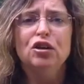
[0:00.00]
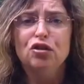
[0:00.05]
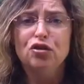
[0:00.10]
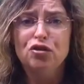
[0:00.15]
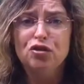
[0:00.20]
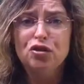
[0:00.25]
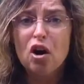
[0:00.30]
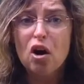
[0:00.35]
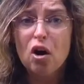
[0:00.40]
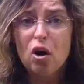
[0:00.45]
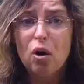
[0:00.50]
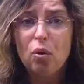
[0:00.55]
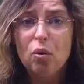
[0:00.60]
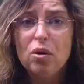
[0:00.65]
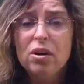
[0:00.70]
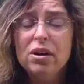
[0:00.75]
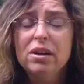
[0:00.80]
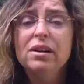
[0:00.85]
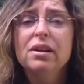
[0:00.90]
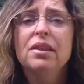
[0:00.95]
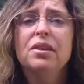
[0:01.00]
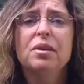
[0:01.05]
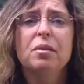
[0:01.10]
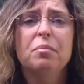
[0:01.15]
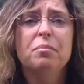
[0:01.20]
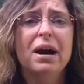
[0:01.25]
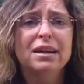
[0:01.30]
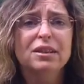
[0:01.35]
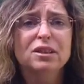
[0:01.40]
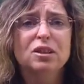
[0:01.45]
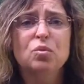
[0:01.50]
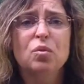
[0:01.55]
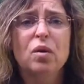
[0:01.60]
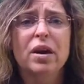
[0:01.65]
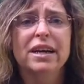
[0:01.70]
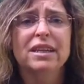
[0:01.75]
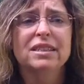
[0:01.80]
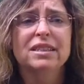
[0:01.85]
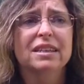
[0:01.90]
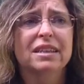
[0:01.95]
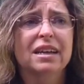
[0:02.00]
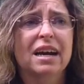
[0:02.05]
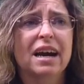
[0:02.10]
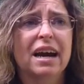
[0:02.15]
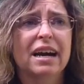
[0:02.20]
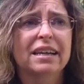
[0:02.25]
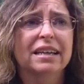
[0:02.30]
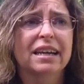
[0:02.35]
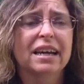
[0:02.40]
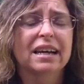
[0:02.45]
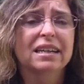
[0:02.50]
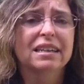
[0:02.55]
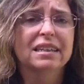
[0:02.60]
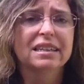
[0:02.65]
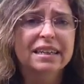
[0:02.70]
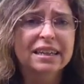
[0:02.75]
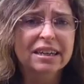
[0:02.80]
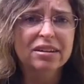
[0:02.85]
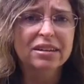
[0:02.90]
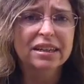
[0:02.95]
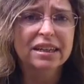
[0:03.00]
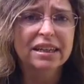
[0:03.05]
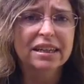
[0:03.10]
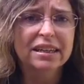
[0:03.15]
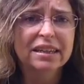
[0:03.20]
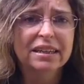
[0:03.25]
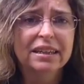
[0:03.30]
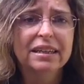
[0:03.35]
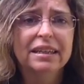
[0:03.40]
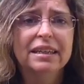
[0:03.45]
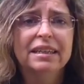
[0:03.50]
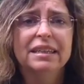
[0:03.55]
So the best way to kind of get clarity